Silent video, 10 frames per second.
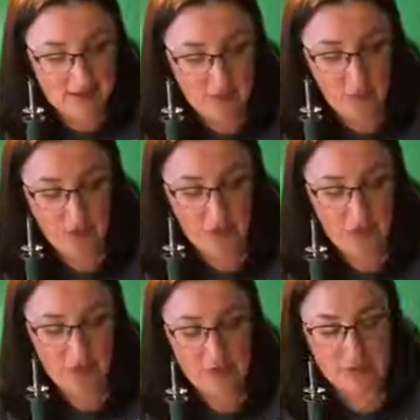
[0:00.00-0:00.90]
So when you're
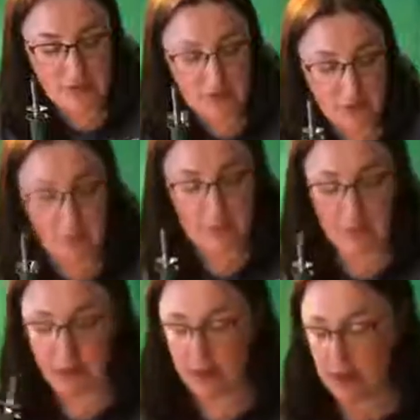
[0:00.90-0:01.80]
using your wood
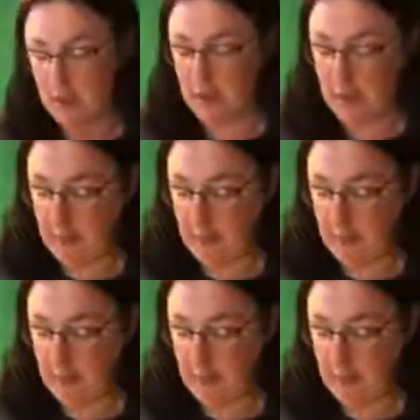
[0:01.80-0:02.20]
burner,